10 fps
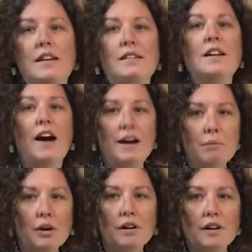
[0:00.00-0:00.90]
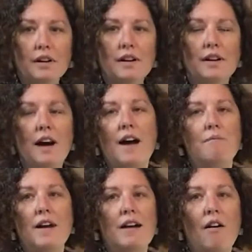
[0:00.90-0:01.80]
timer.
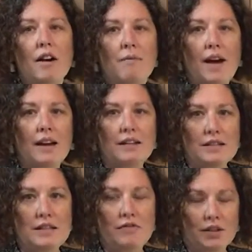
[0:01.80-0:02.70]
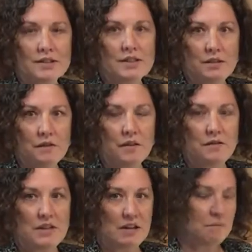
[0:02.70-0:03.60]
Mine automatically defaults to
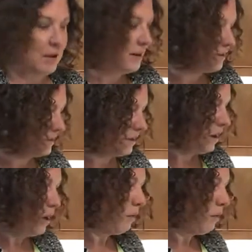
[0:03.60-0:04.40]
15 minutes. We're